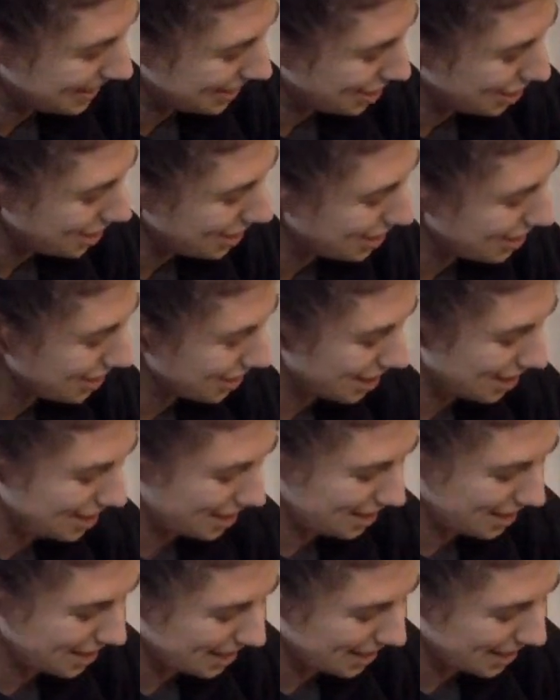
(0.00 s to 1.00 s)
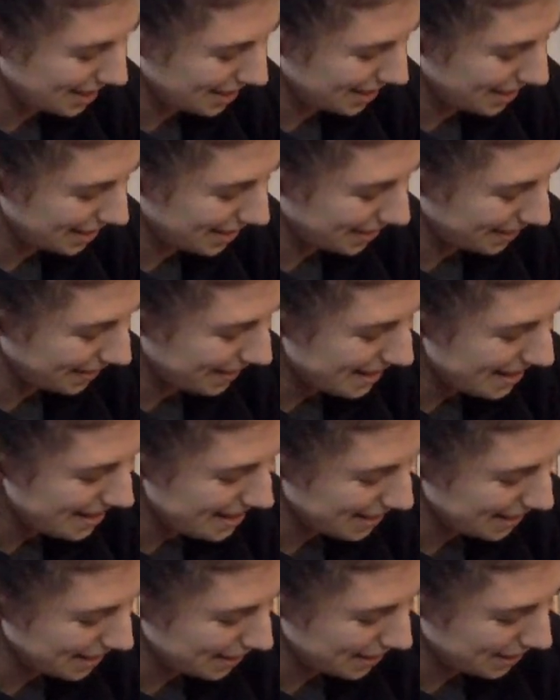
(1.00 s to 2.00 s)
Good girl. There
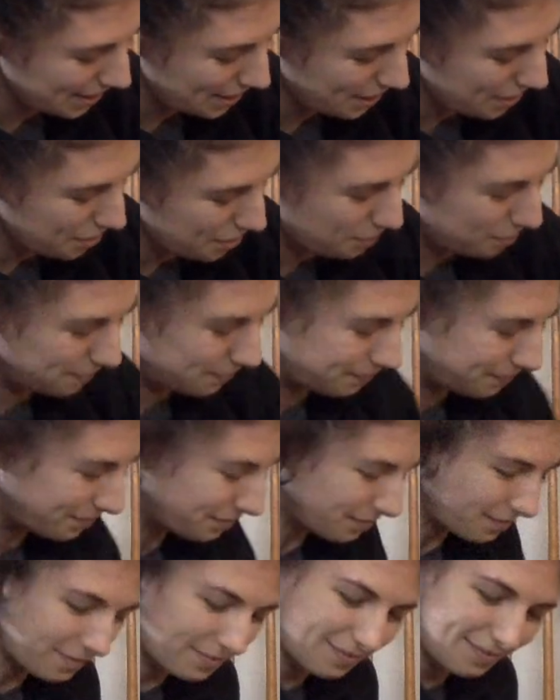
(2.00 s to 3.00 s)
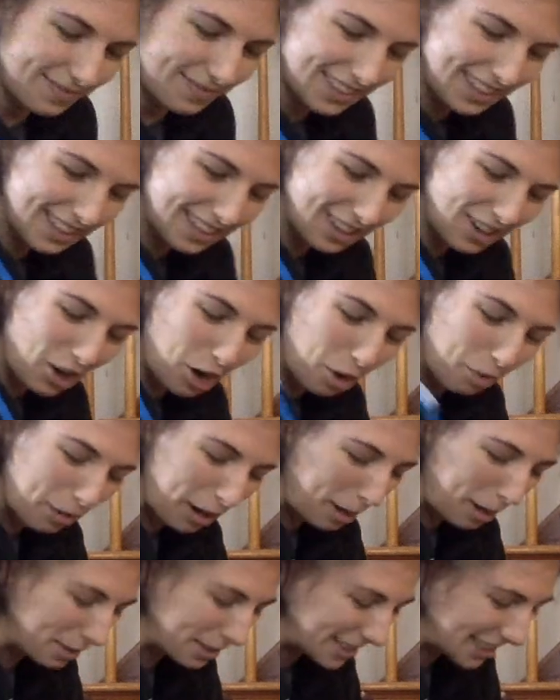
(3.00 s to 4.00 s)
you go. Oh,
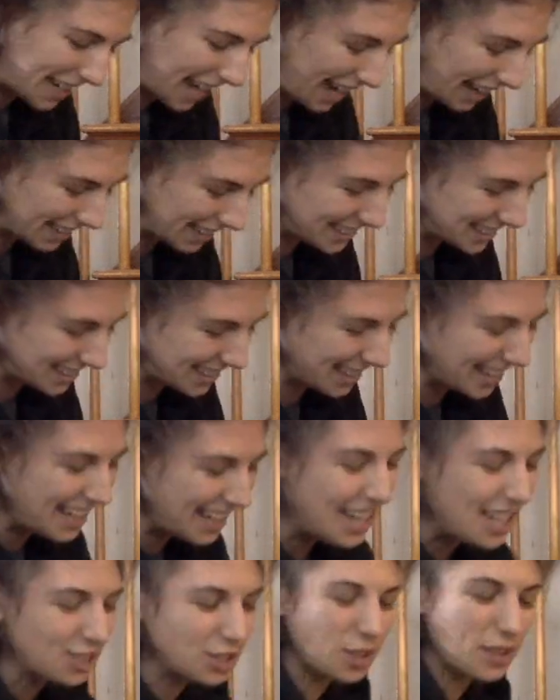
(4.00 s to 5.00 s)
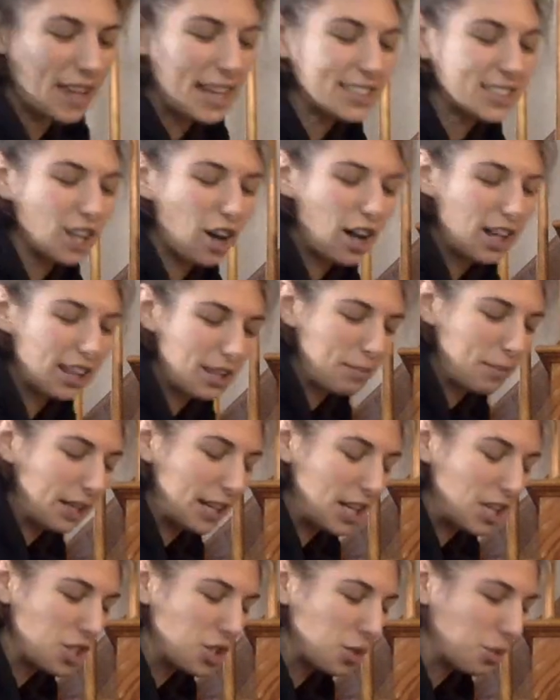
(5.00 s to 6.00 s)
Bamba's next. So that's all I'm
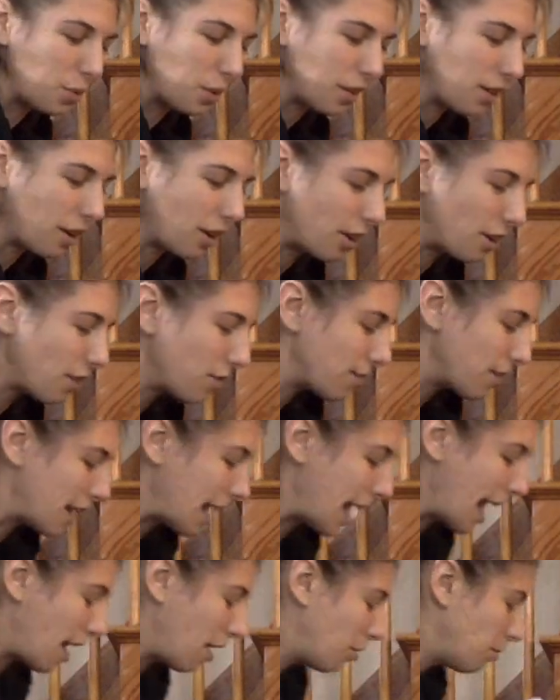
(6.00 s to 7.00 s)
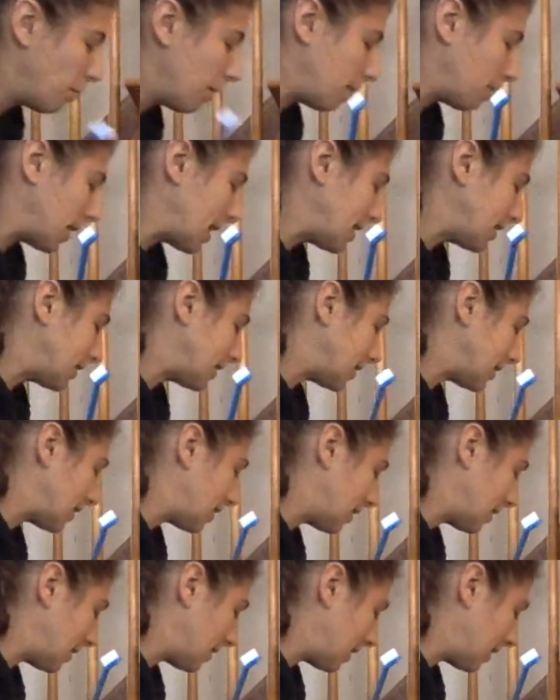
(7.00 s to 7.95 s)
going to do with her for now. Place.